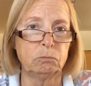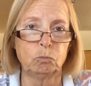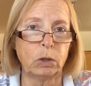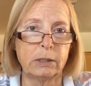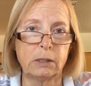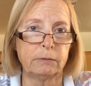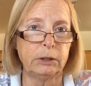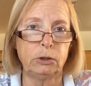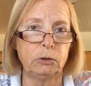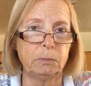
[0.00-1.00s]
once every
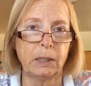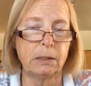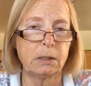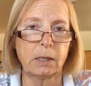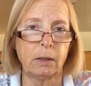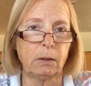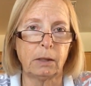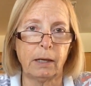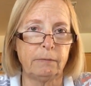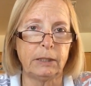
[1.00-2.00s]
2 months I'll
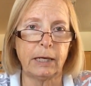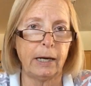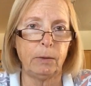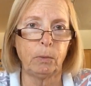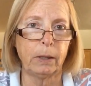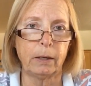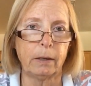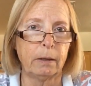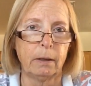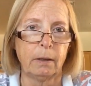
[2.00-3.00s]
have a day
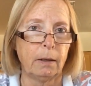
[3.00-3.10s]
where